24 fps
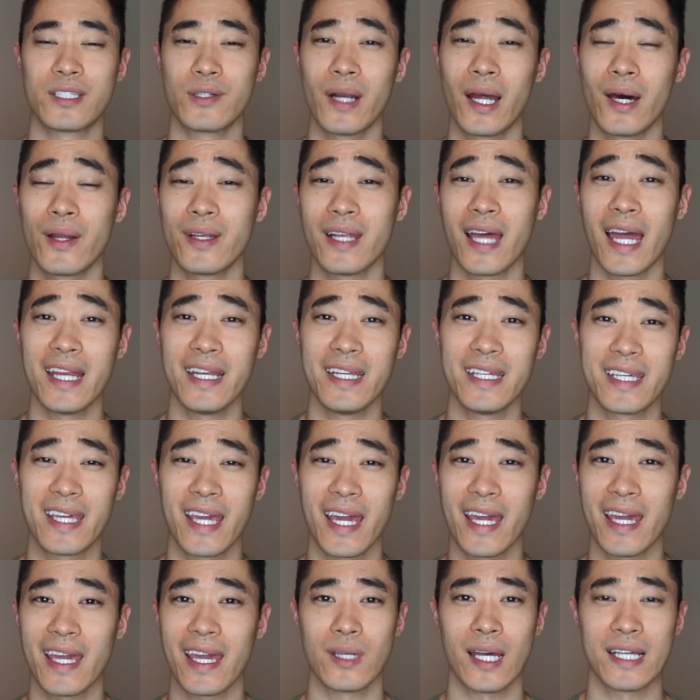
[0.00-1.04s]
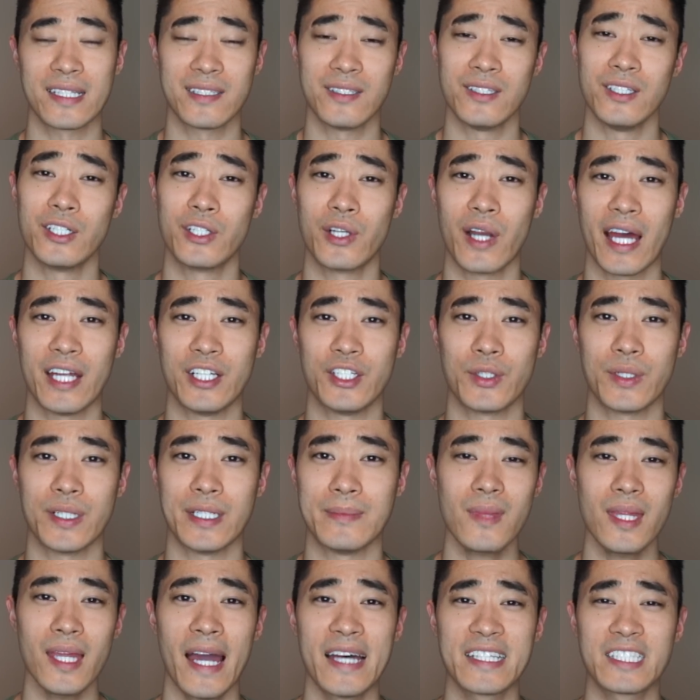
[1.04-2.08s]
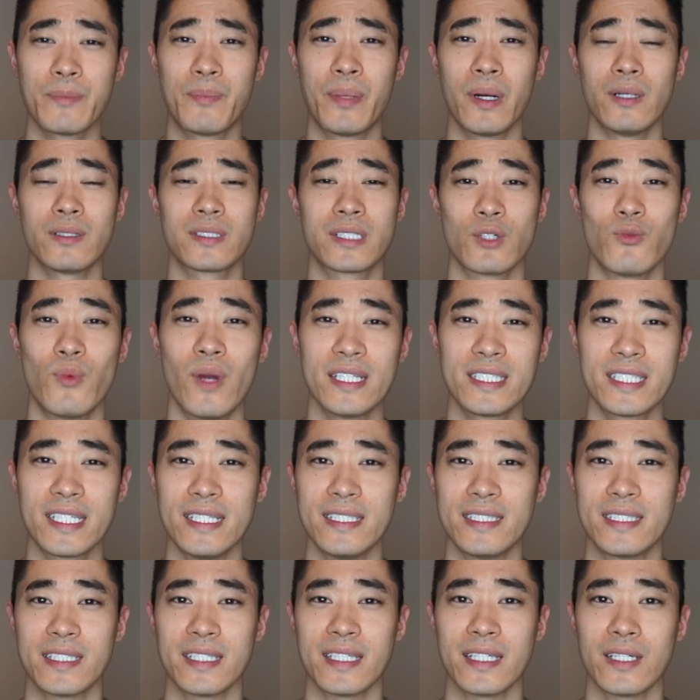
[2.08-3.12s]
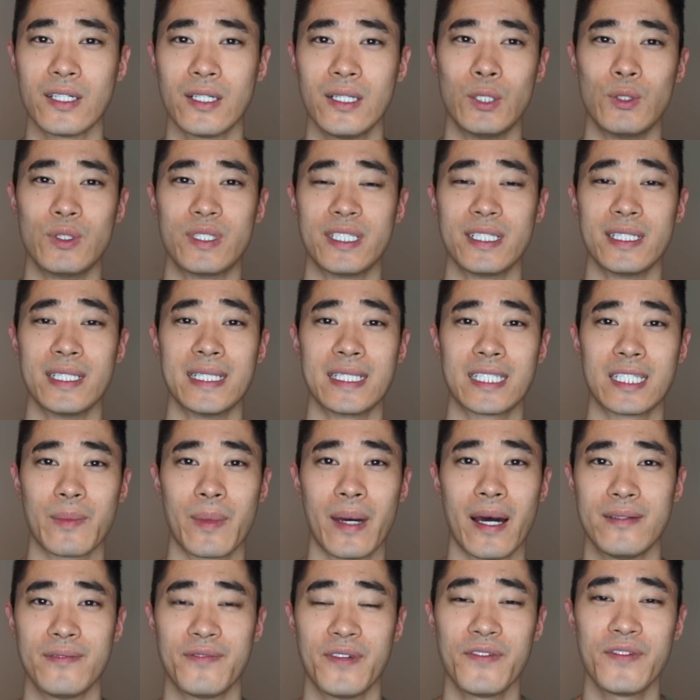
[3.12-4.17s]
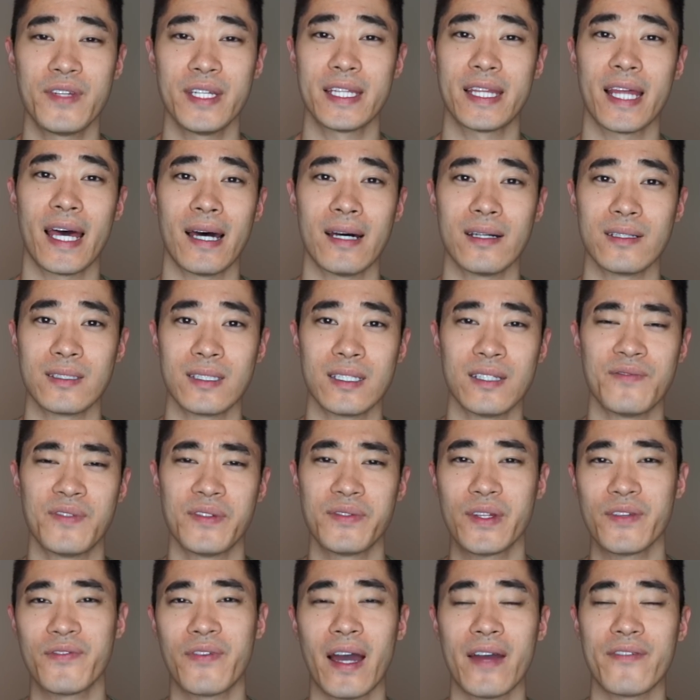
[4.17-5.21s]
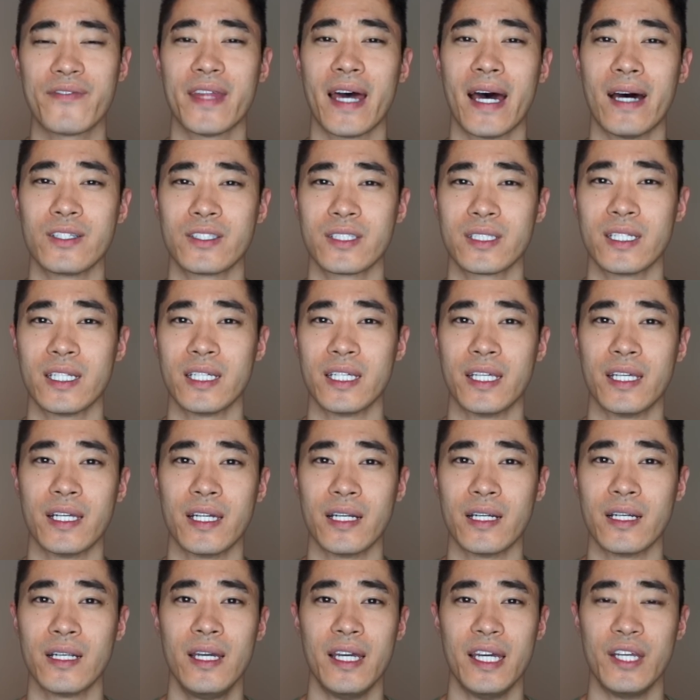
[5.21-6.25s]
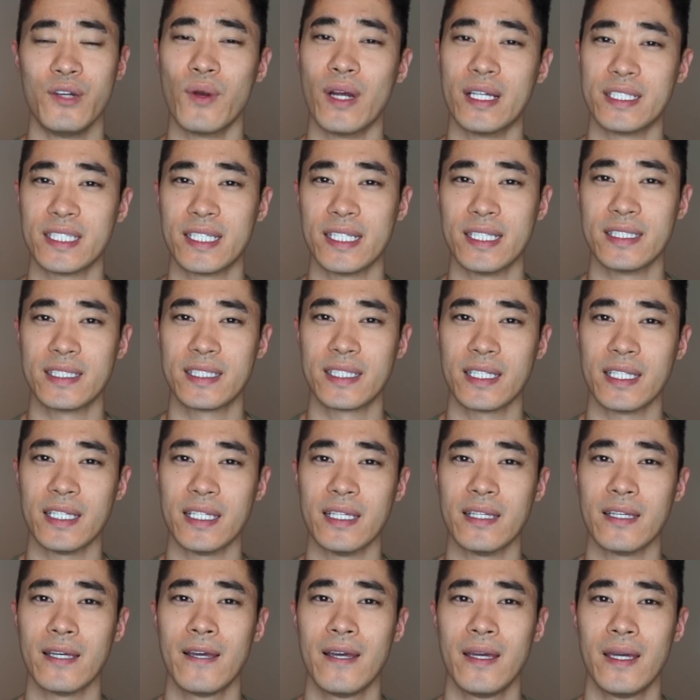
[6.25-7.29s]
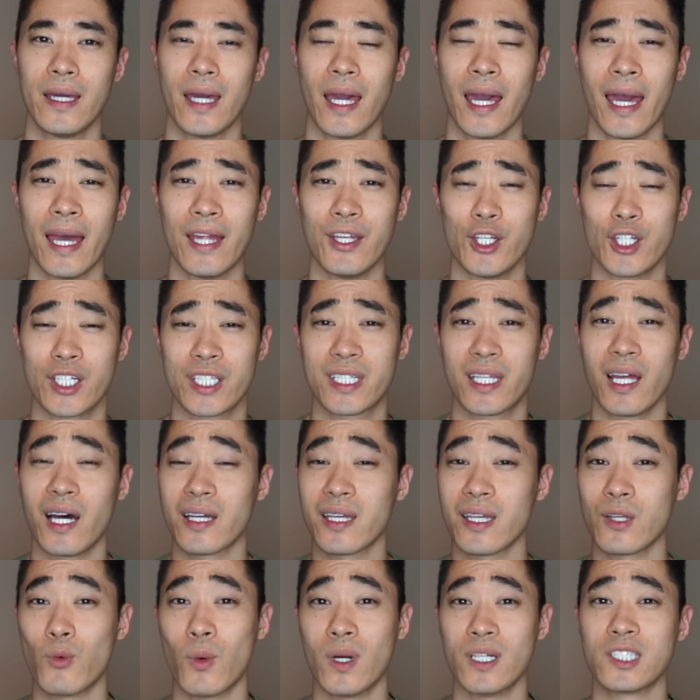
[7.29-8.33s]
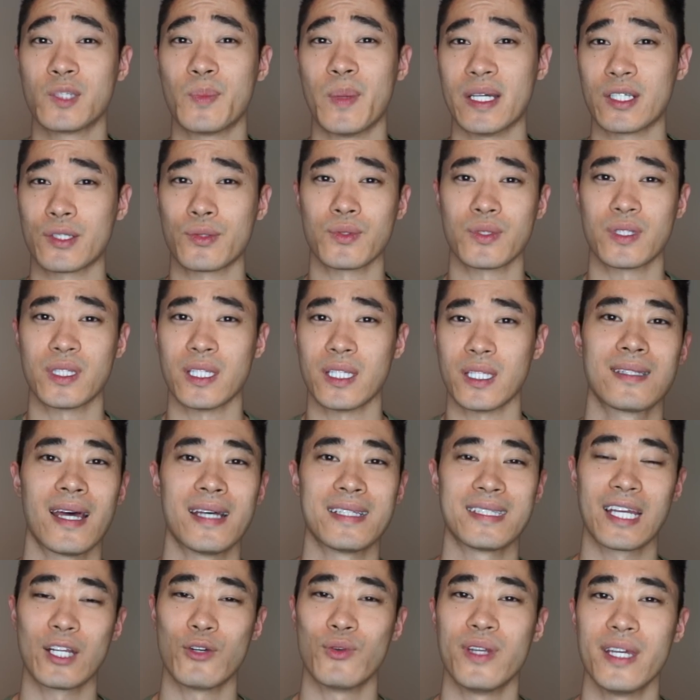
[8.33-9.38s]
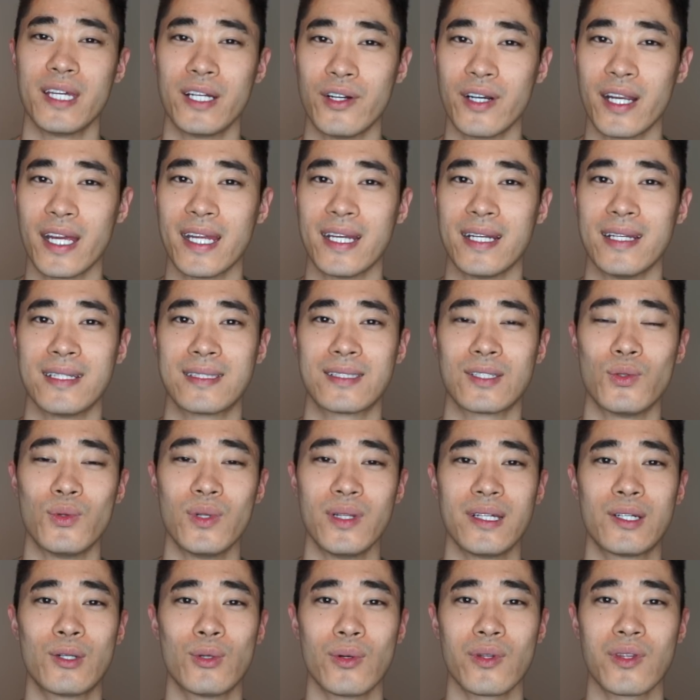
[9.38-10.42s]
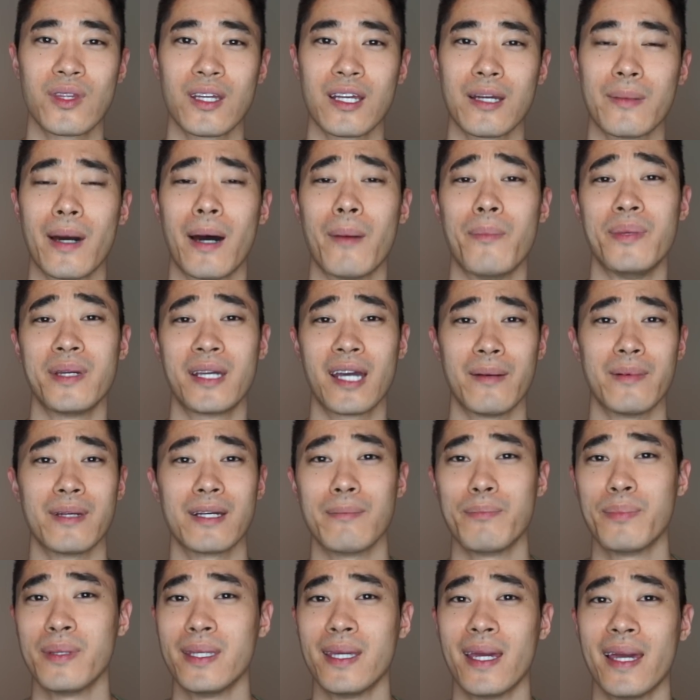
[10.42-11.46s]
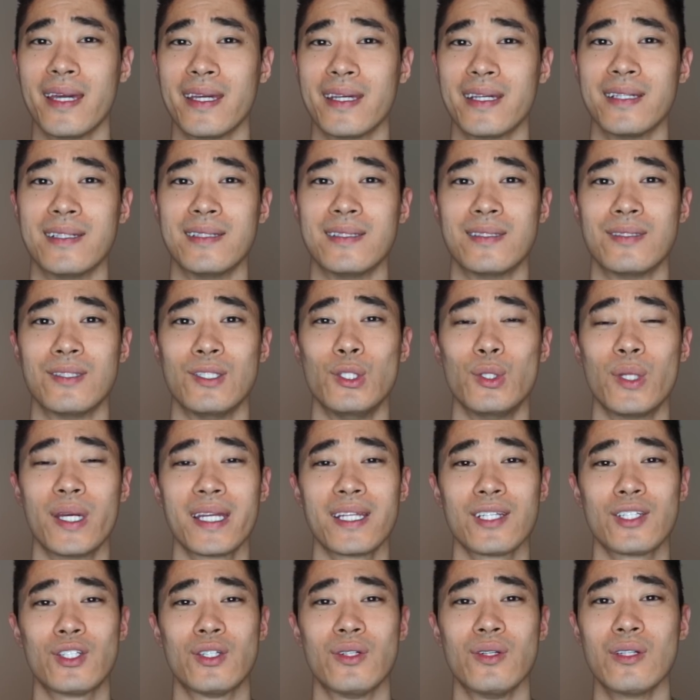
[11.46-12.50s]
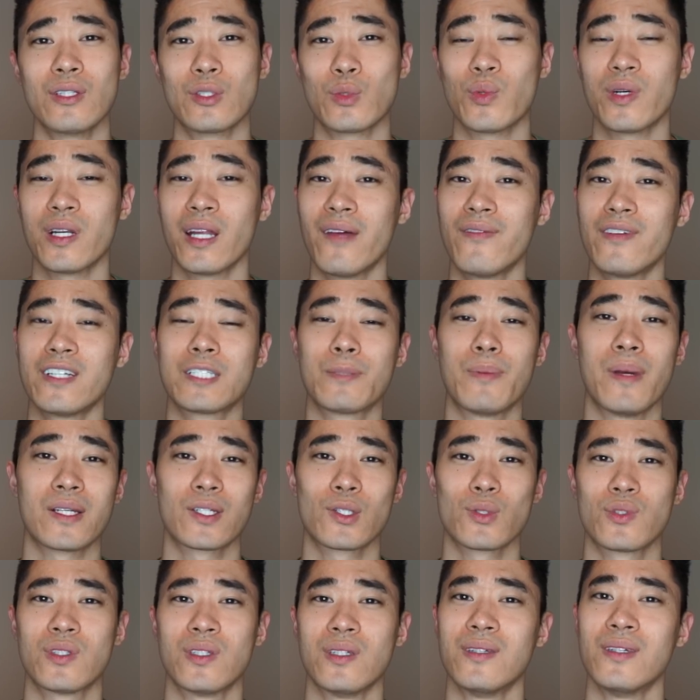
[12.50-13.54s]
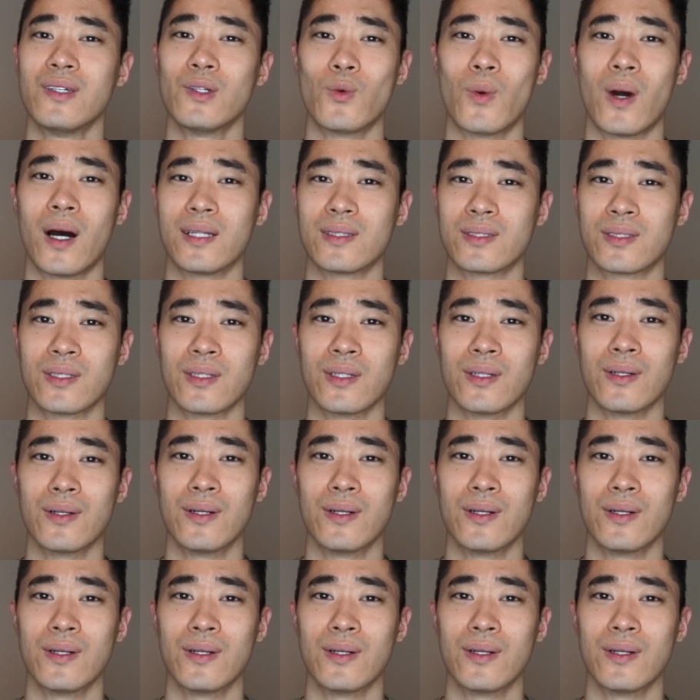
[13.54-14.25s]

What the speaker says: around $90K as a new graduate, as opposed to residency, which is about $50,000, $55,000 a year in residency, and you're stuck in one specialty. As I reiterate, it's a really cool thing about becoming a PA is you get to choose whatever specialty you want to.